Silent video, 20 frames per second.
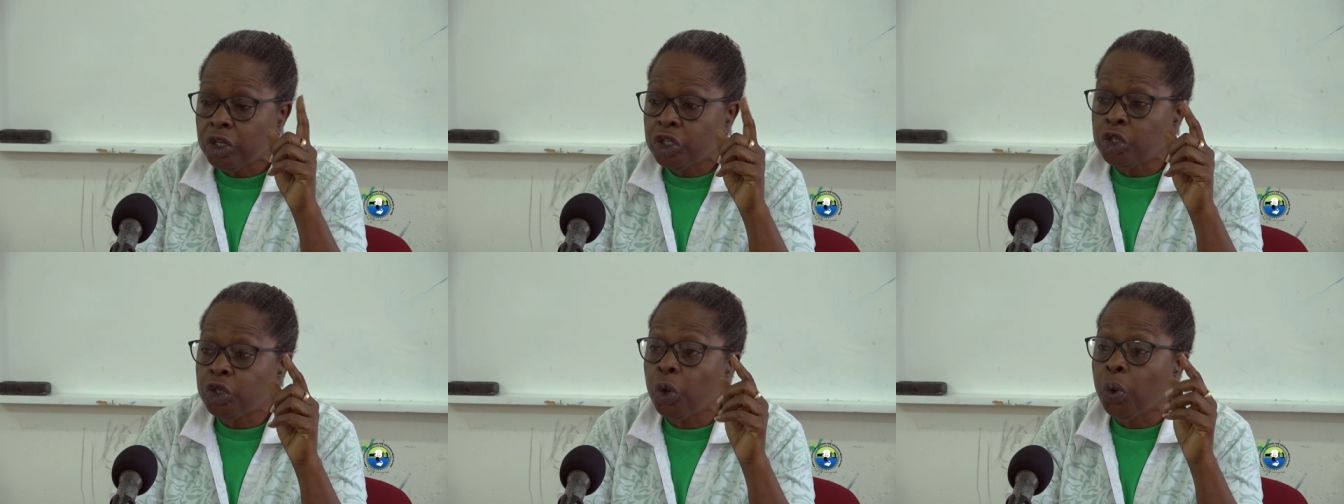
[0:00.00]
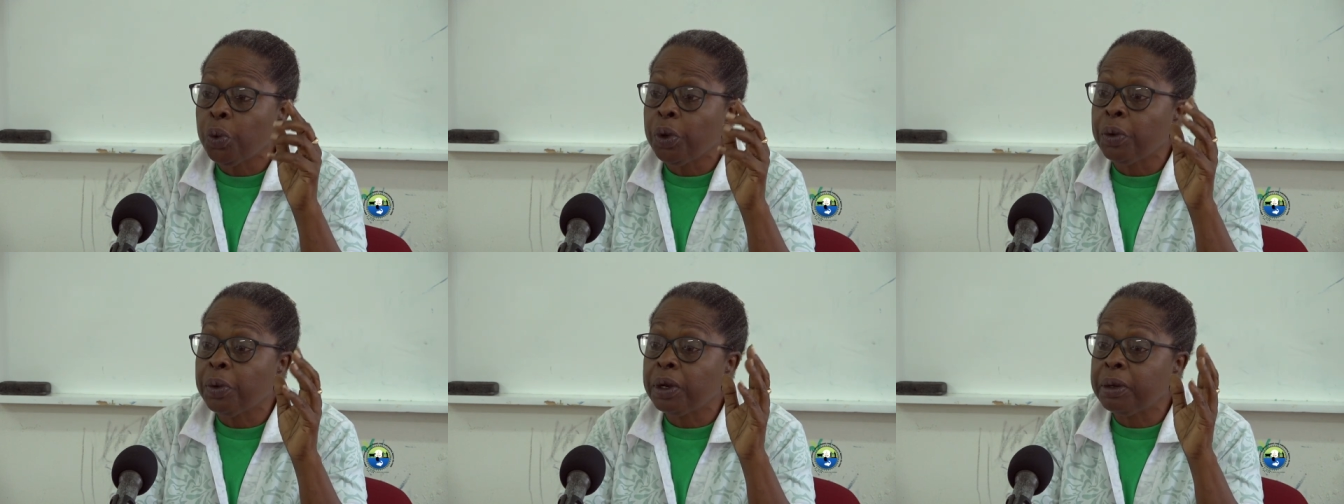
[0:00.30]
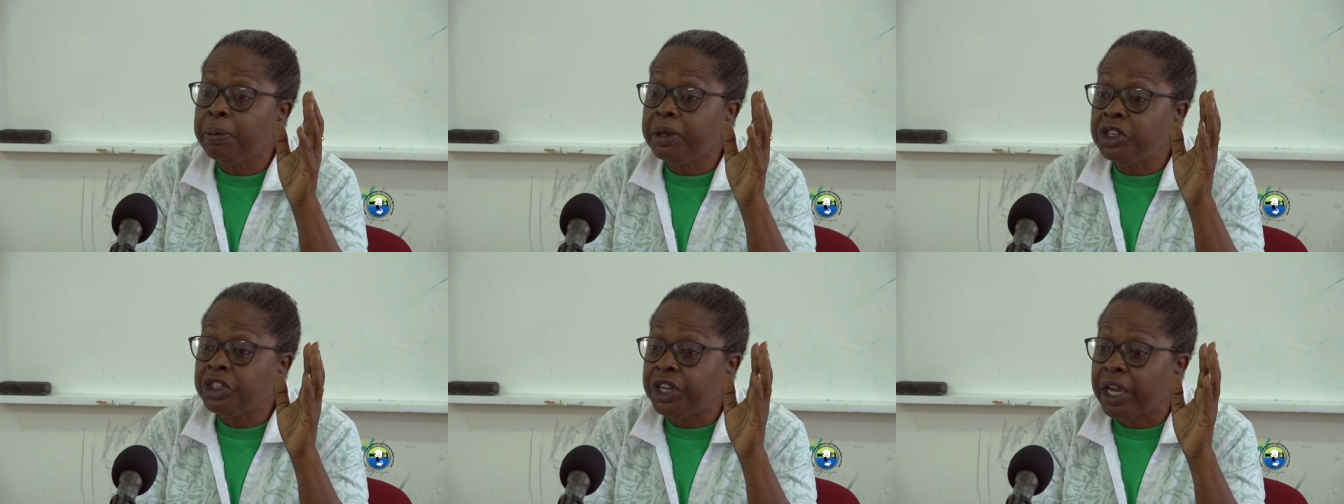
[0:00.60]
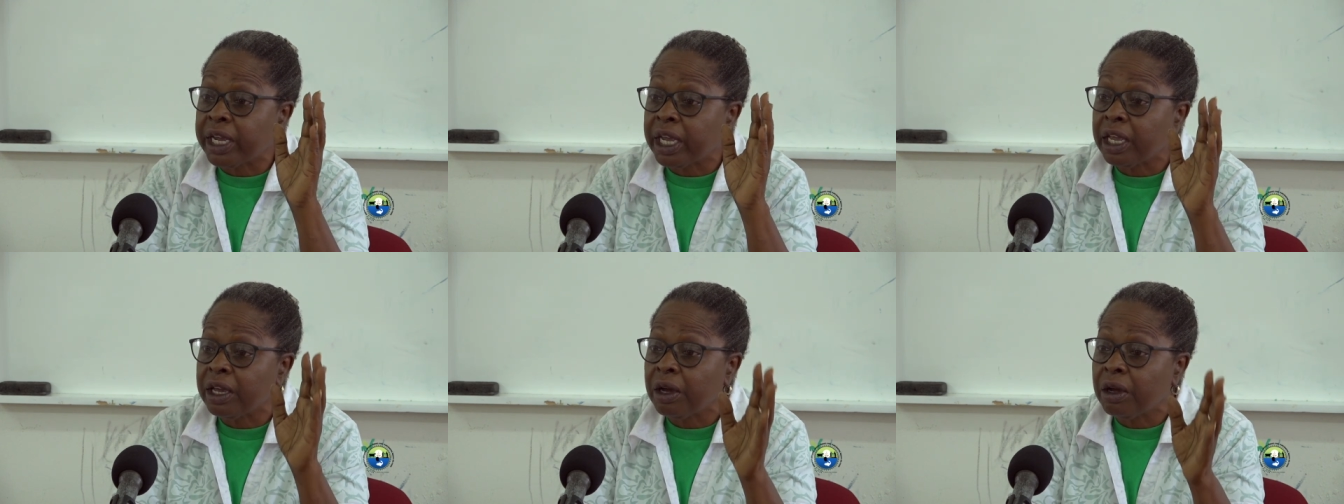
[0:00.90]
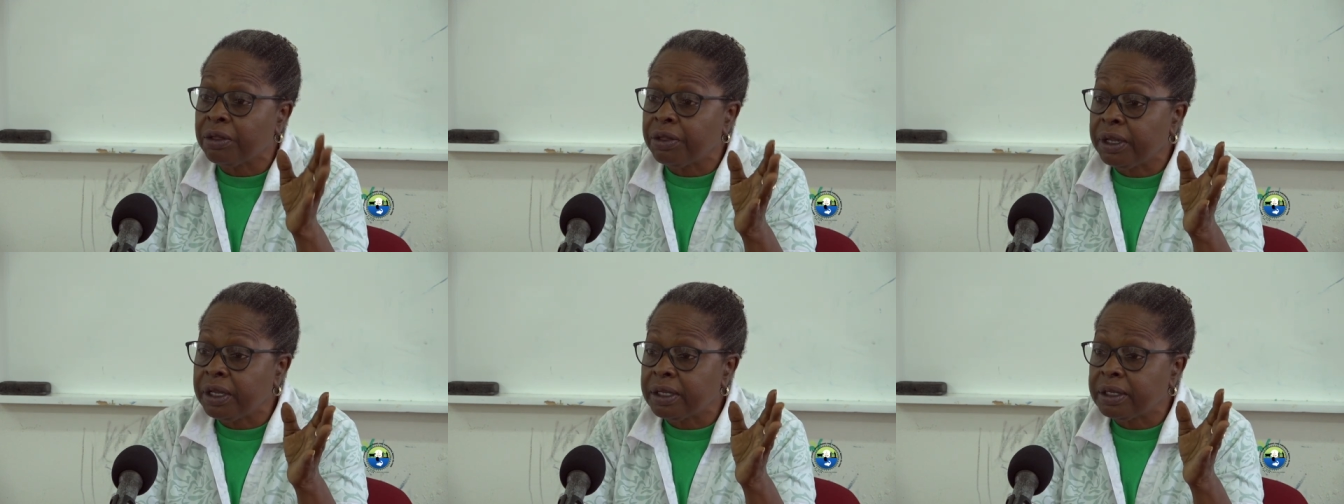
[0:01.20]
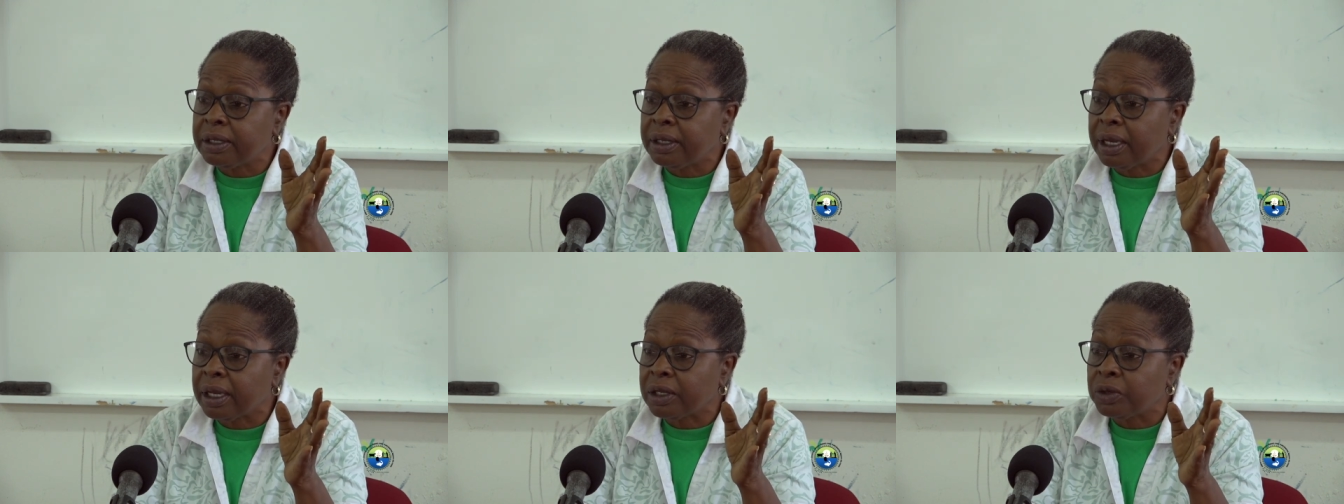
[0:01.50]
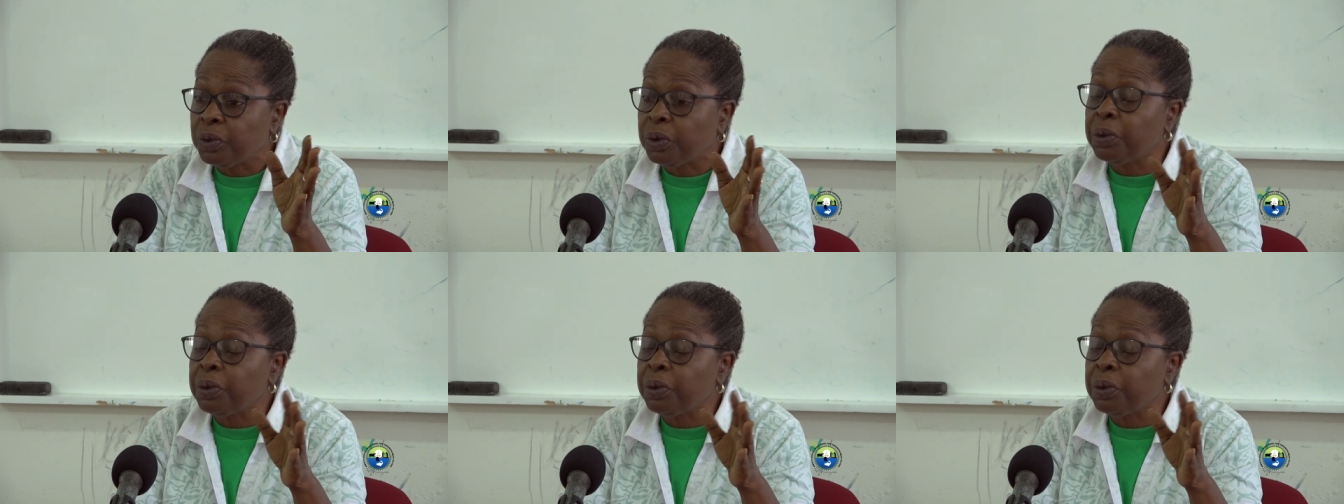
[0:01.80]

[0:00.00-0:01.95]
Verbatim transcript: So we will be checking on these things.